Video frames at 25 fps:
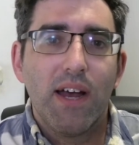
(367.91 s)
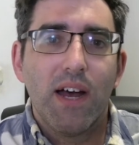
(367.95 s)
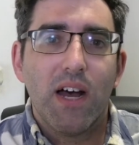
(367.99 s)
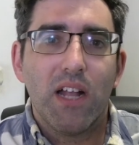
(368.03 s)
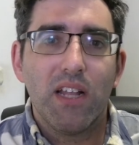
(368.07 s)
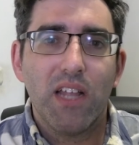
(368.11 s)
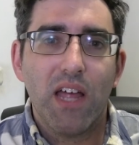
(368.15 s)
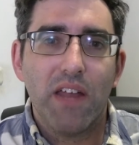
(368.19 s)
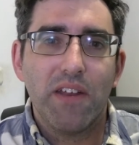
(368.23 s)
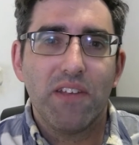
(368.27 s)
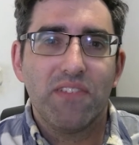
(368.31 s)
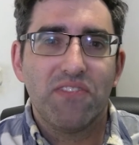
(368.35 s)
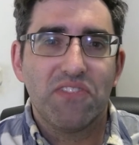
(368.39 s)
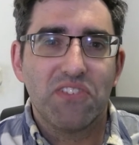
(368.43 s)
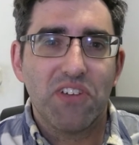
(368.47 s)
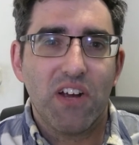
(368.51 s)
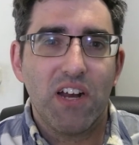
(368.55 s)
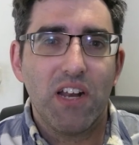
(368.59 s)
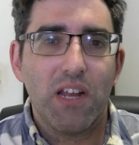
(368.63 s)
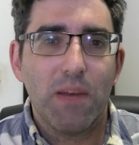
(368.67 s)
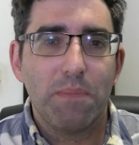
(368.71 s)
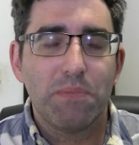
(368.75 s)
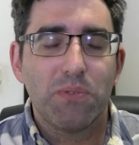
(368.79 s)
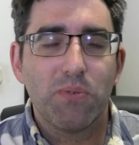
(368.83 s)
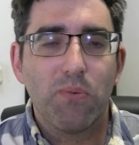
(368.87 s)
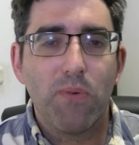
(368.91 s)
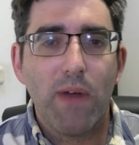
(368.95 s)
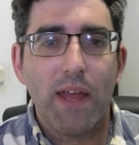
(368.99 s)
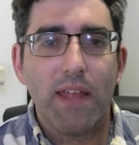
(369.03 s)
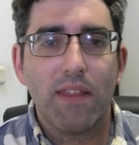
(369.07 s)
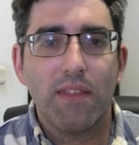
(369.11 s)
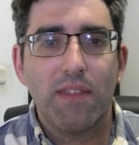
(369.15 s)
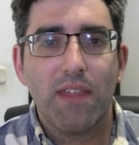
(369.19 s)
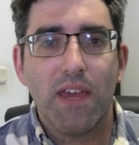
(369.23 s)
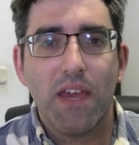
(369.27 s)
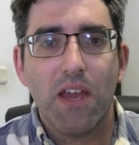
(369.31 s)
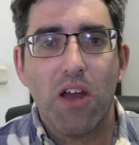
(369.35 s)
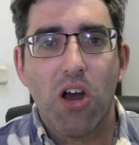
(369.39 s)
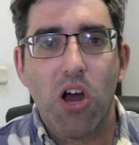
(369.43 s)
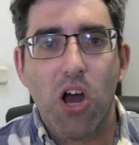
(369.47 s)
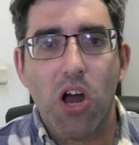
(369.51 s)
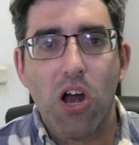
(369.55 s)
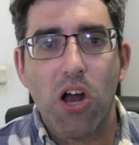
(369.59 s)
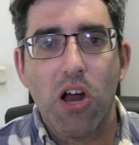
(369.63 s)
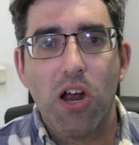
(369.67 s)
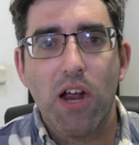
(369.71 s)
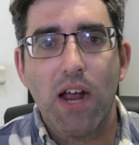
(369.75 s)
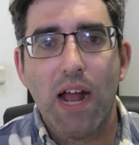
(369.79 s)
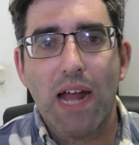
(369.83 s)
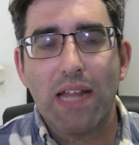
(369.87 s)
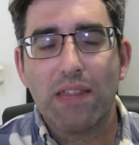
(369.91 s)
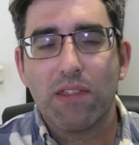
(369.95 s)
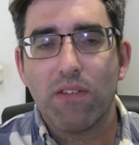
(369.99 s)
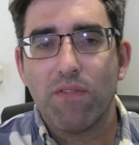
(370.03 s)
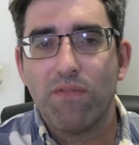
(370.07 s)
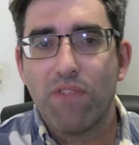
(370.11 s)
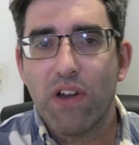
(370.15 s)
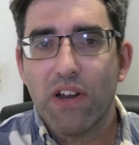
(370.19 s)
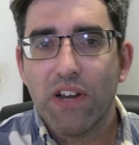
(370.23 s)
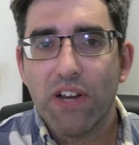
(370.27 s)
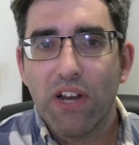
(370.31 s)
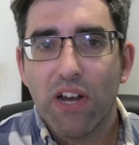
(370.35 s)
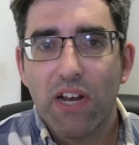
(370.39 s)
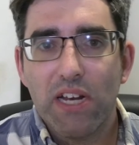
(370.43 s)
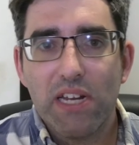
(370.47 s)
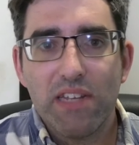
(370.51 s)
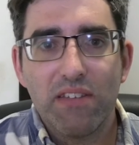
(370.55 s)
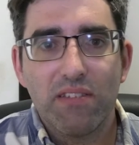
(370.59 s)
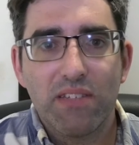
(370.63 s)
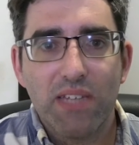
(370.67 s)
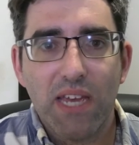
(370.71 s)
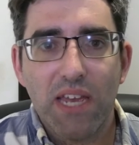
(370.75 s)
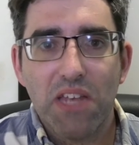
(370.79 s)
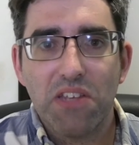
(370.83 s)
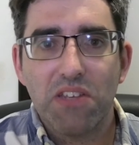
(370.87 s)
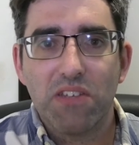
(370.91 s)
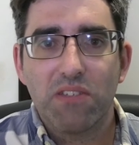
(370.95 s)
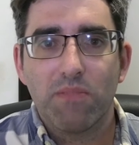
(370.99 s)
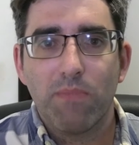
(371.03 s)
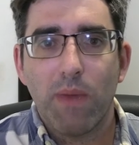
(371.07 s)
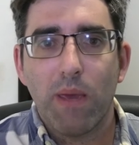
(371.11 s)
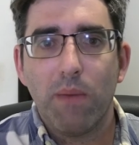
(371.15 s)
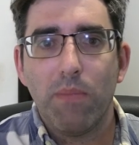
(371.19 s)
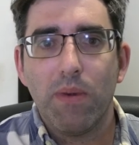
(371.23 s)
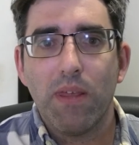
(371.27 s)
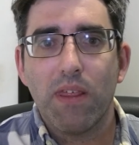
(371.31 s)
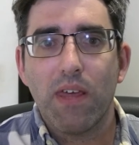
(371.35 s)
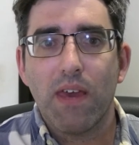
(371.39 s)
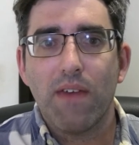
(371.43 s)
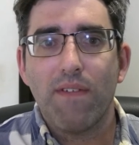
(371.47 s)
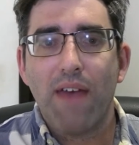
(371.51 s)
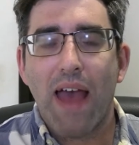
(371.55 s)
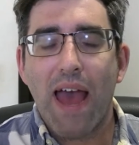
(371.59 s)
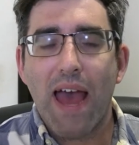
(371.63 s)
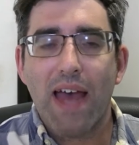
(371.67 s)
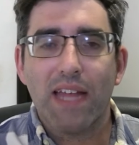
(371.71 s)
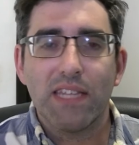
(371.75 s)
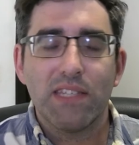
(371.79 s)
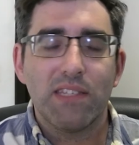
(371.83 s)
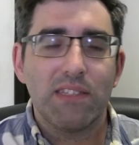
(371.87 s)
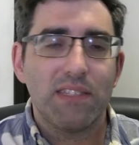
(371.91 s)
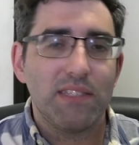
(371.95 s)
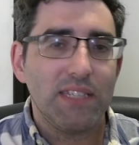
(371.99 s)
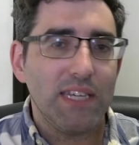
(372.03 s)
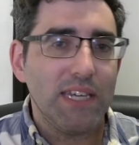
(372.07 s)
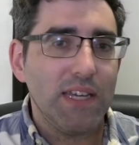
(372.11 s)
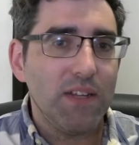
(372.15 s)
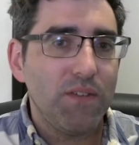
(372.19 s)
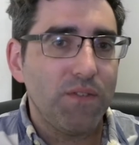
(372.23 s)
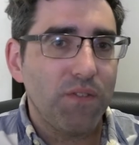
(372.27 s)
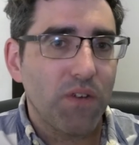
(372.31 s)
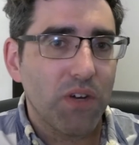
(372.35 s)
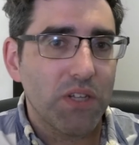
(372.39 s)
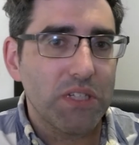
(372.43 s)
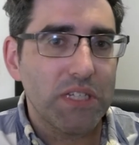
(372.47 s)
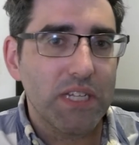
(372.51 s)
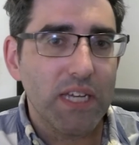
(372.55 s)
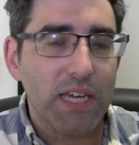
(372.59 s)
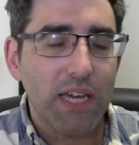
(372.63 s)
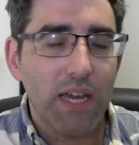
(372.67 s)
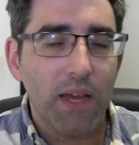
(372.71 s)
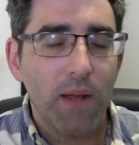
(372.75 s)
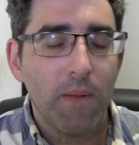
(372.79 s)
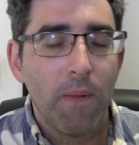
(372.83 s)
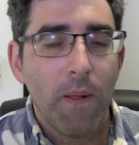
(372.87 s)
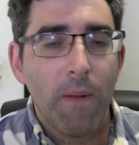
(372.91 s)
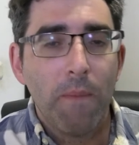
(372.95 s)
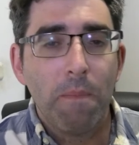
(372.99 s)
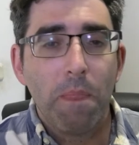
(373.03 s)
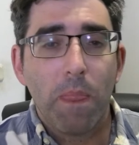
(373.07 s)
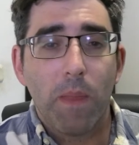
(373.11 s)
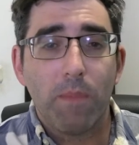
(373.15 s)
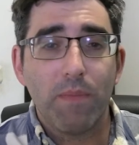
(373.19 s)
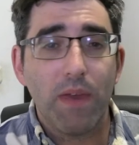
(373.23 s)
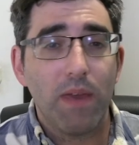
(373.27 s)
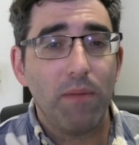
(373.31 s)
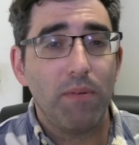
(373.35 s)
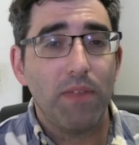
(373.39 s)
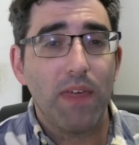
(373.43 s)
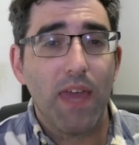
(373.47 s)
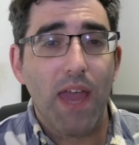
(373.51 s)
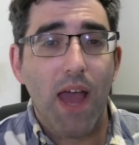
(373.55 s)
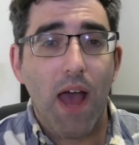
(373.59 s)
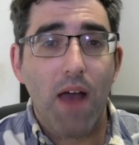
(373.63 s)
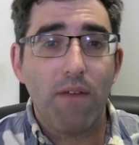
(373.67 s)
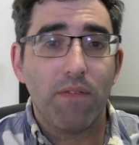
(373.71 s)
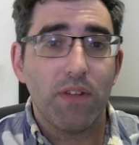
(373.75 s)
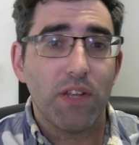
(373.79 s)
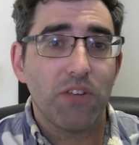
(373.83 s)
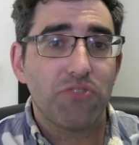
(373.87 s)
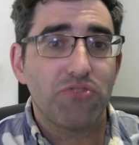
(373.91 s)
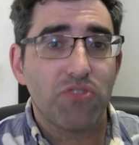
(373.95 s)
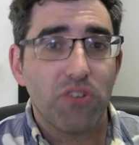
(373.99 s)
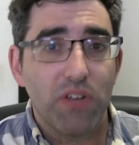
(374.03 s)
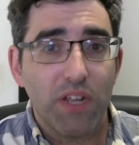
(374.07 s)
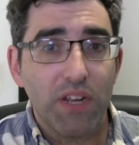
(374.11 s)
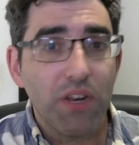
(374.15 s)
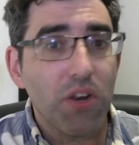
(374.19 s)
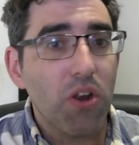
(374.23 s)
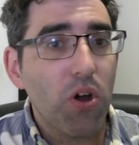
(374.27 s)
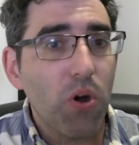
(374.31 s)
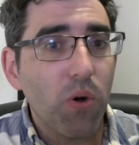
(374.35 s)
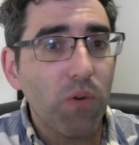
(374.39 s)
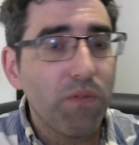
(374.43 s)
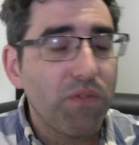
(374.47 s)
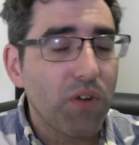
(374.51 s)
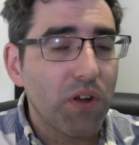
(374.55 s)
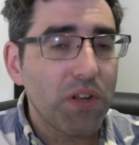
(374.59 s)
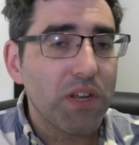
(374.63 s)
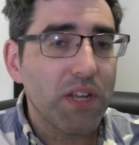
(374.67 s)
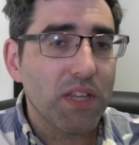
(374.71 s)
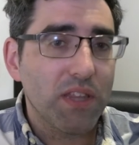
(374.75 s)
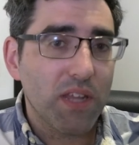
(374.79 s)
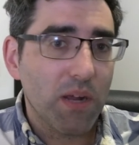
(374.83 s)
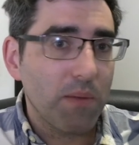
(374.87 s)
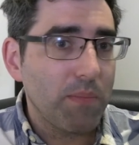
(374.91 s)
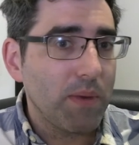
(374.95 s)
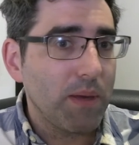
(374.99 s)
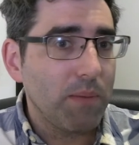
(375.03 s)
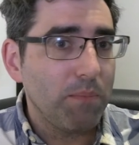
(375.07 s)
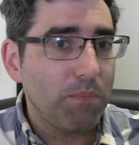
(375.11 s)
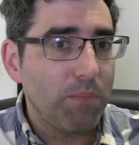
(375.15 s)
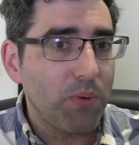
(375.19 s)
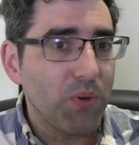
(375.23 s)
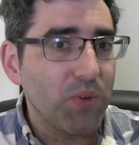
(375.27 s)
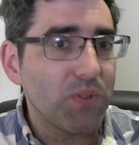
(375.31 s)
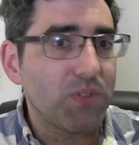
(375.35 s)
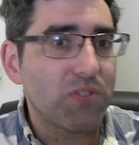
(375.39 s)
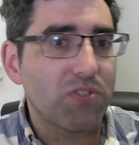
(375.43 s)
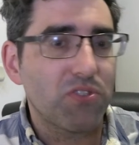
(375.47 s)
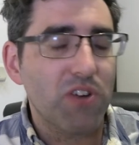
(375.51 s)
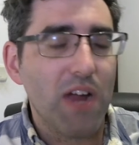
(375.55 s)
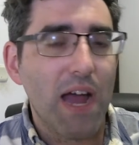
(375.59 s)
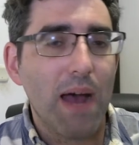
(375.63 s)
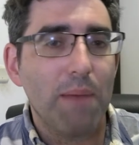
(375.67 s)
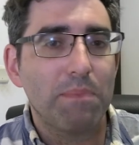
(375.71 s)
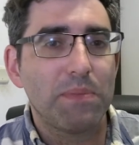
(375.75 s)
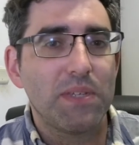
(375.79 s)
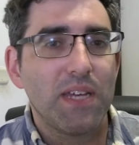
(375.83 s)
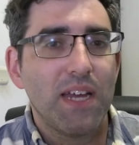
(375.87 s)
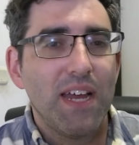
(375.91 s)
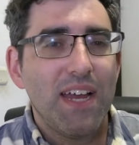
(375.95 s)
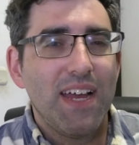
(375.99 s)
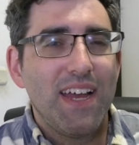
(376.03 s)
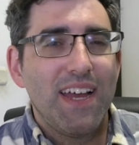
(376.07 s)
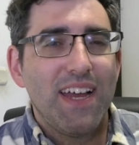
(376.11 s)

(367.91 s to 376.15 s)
A lot of startups, when they are at the very early stages, maybe they've had seed funding, maybe they have literally no funding, they're being bootstrapped.